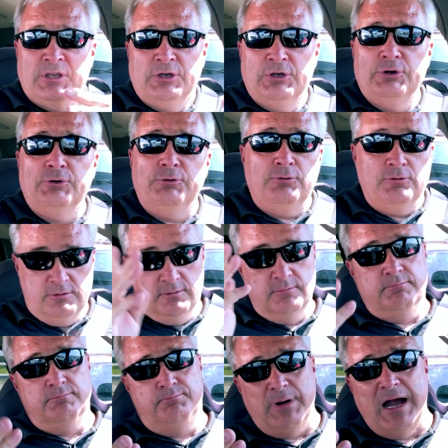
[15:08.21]
who,
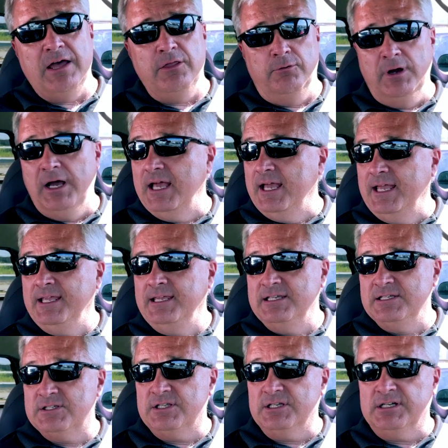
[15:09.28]
by the way,
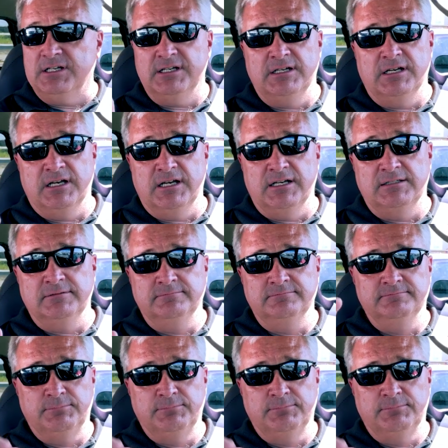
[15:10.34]
is the uh,